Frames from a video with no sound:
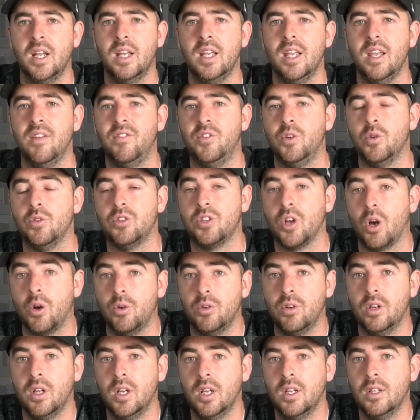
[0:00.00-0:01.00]
If you
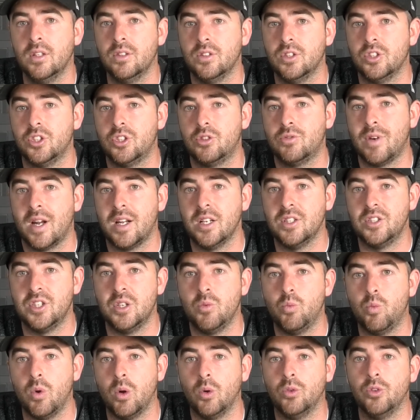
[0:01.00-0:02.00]
don't, the strategy
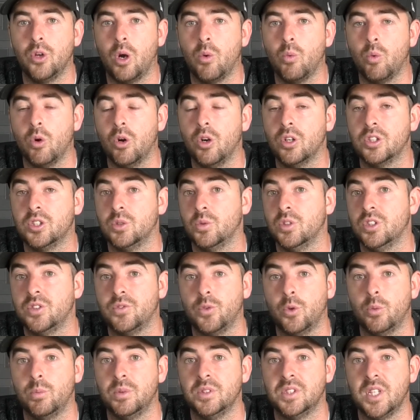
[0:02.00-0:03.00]
will not work to its
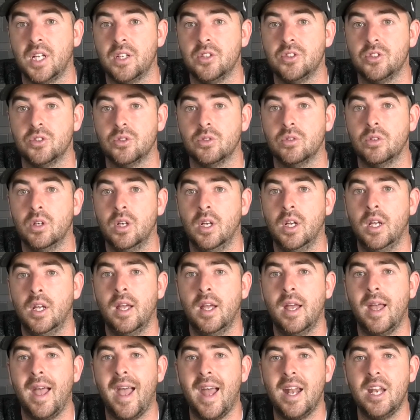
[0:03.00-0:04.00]
full potential.
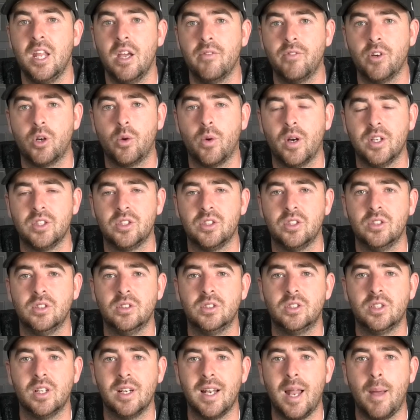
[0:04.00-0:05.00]
Any other
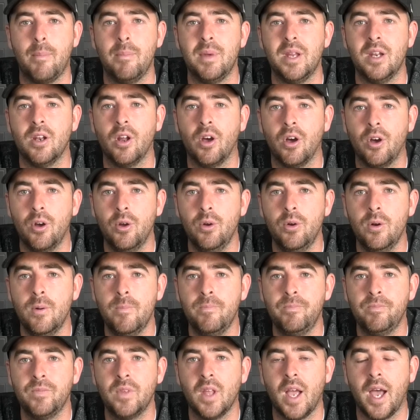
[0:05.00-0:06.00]
questions, let me know,
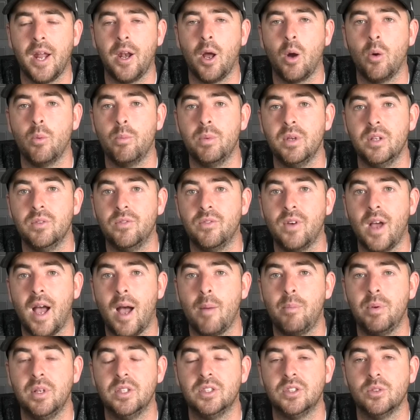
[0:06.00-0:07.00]
and I'll be
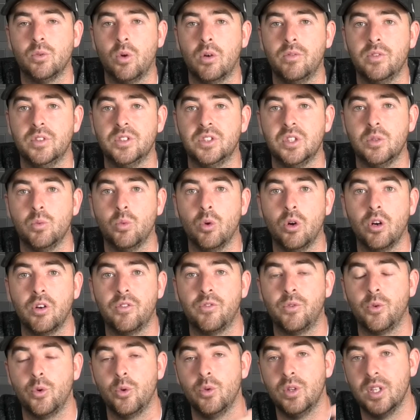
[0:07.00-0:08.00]
happy to obviously work
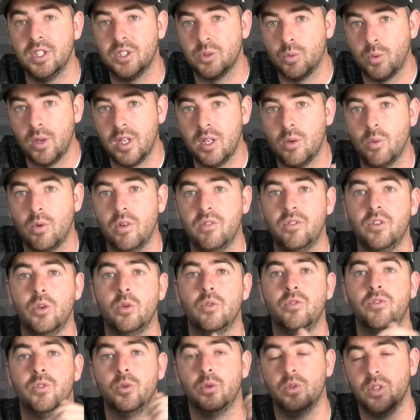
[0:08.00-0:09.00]
through this week with you,
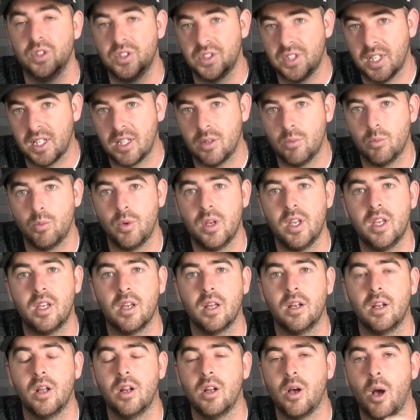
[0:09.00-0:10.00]
through the second week,
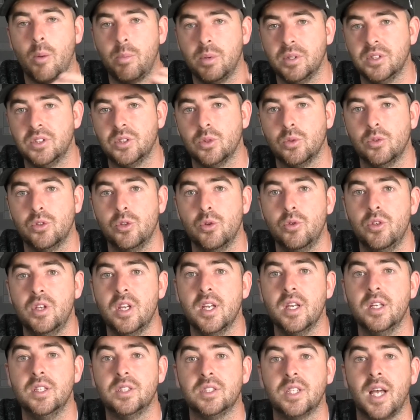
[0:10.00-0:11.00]
and up until New
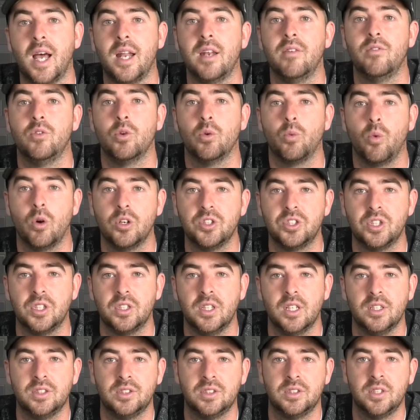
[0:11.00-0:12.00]
Year's. And if you're watching
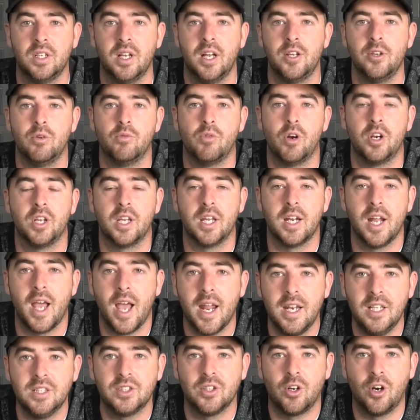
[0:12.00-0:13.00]
this and you're running it at
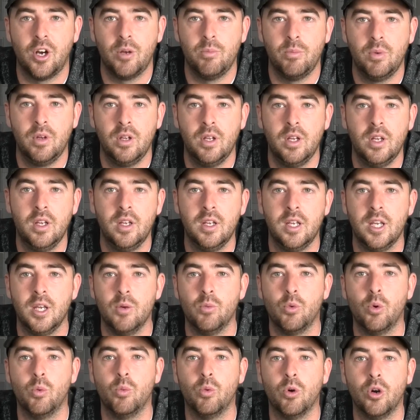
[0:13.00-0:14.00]
any time, it
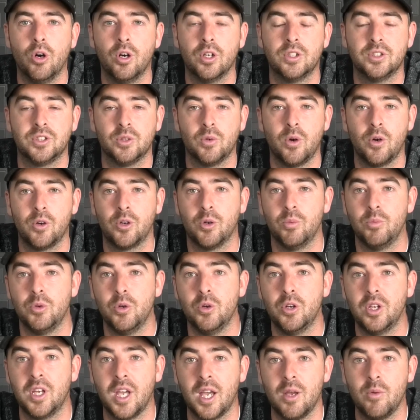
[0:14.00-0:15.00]
will work, so I'll
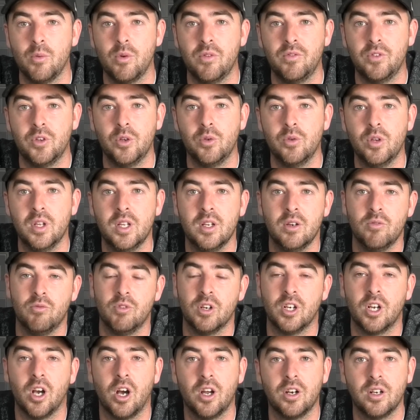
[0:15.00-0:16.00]
communicate with you
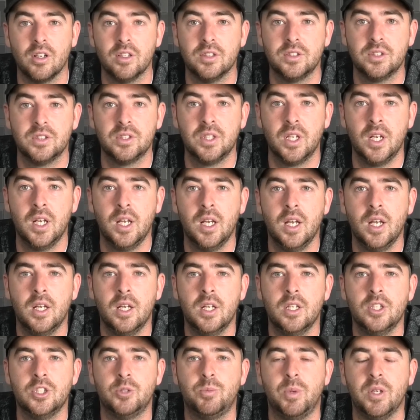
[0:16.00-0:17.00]
regardless.
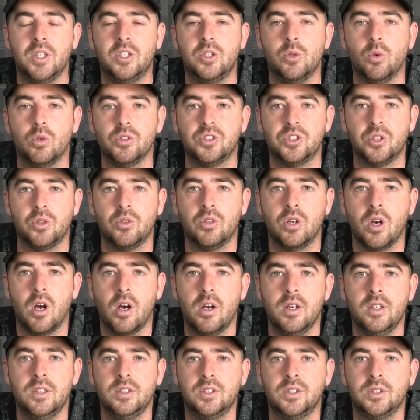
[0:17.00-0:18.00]
Speak to you all soon,
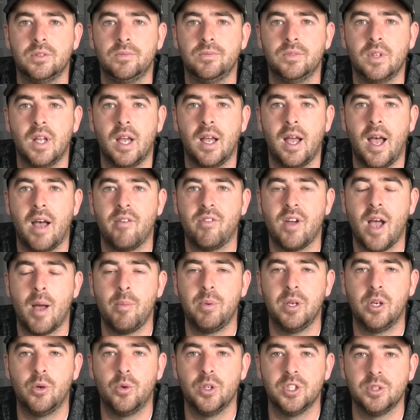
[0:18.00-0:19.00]
guys. Have a
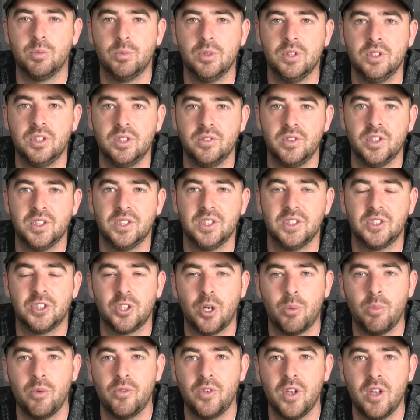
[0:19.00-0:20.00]
happy Christmas if it's this
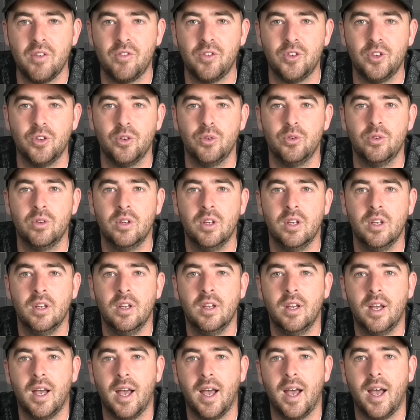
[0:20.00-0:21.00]
time of year for you,
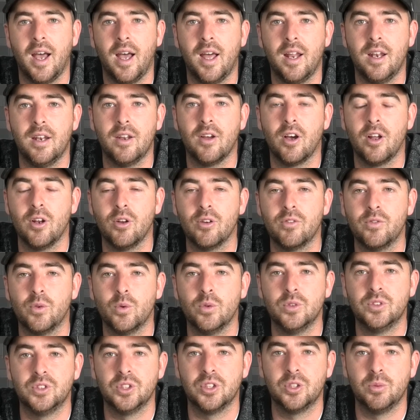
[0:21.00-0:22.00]
and I look
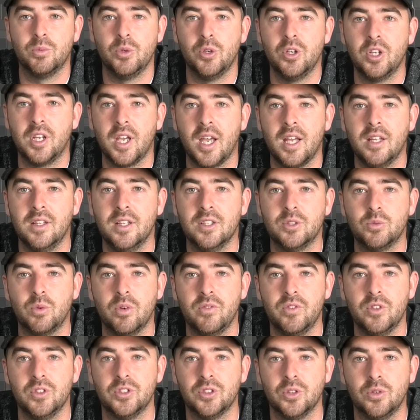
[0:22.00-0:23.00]
forward to communicating this with
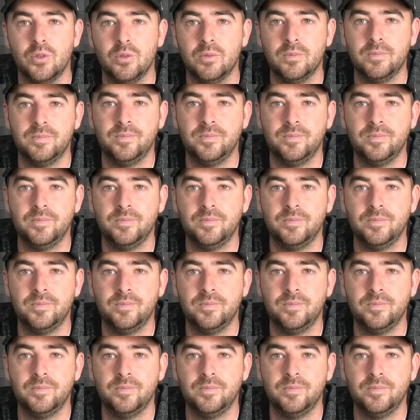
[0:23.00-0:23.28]
you soon.